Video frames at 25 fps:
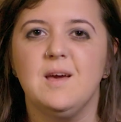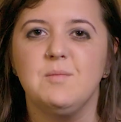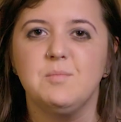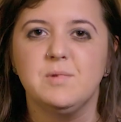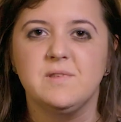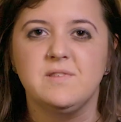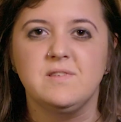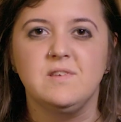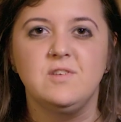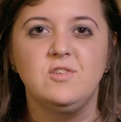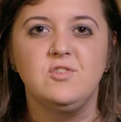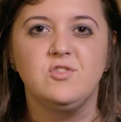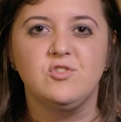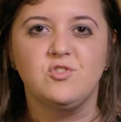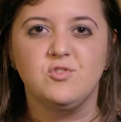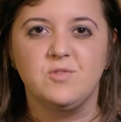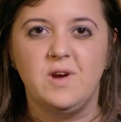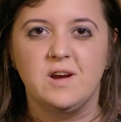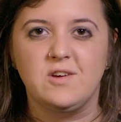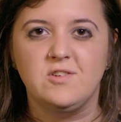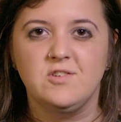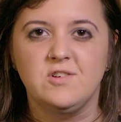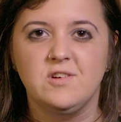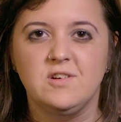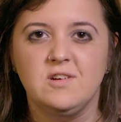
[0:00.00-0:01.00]
I'm a senior
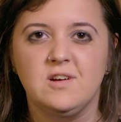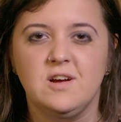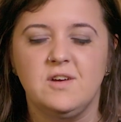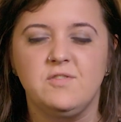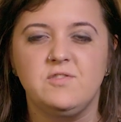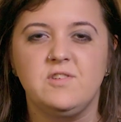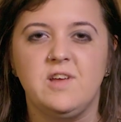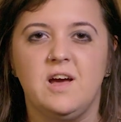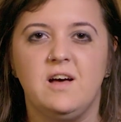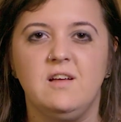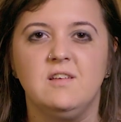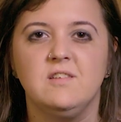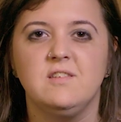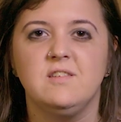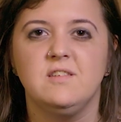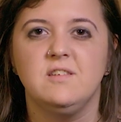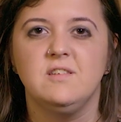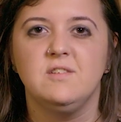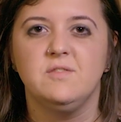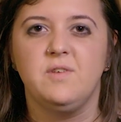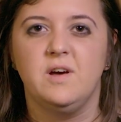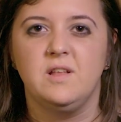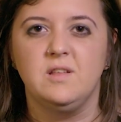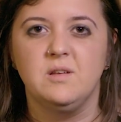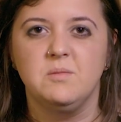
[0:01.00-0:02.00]
director of talent and
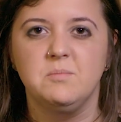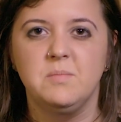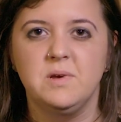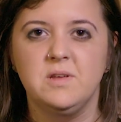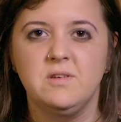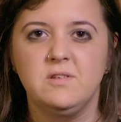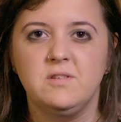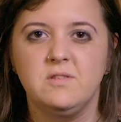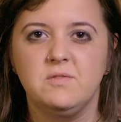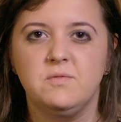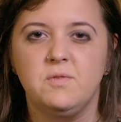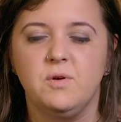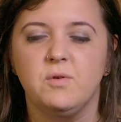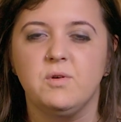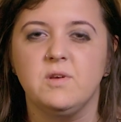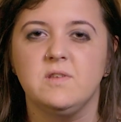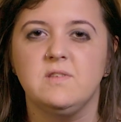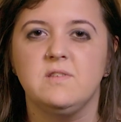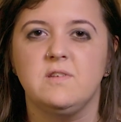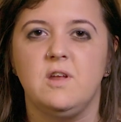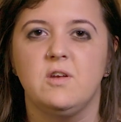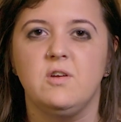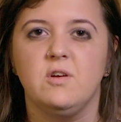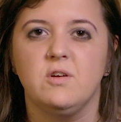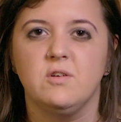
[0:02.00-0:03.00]
development
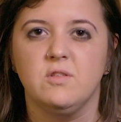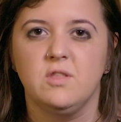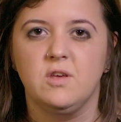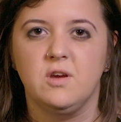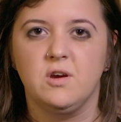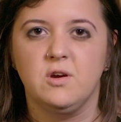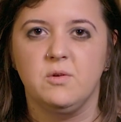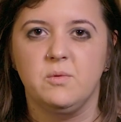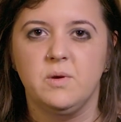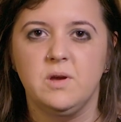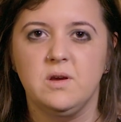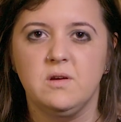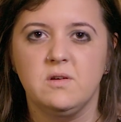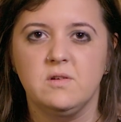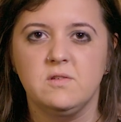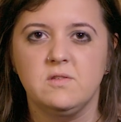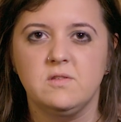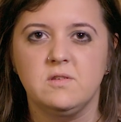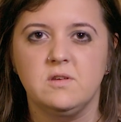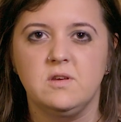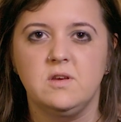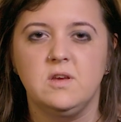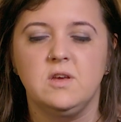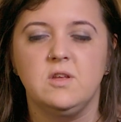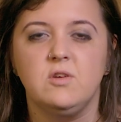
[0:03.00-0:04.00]
focused on early
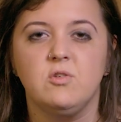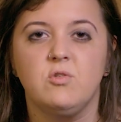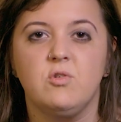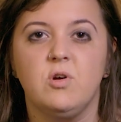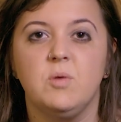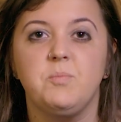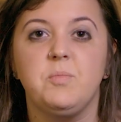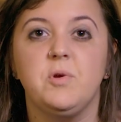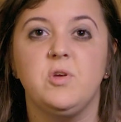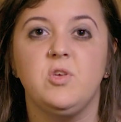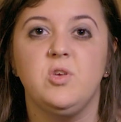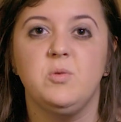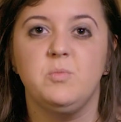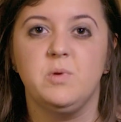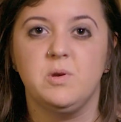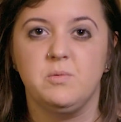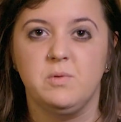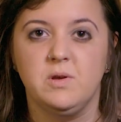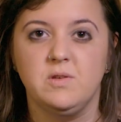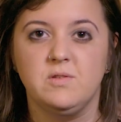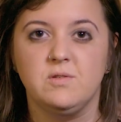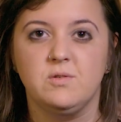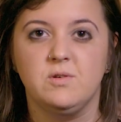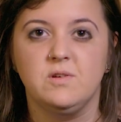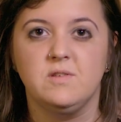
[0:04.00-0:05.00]
careers in corporate human
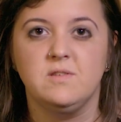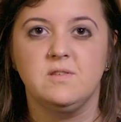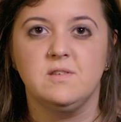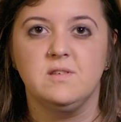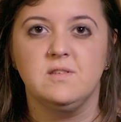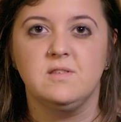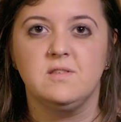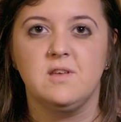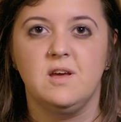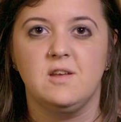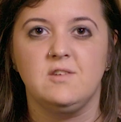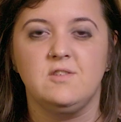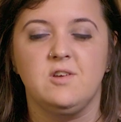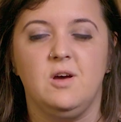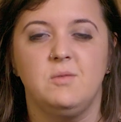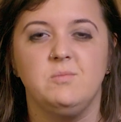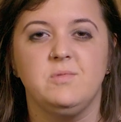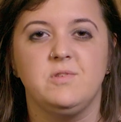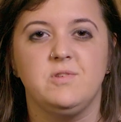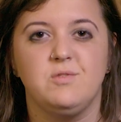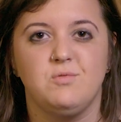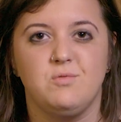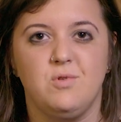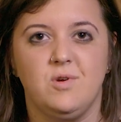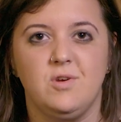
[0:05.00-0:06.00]
resources at Thomson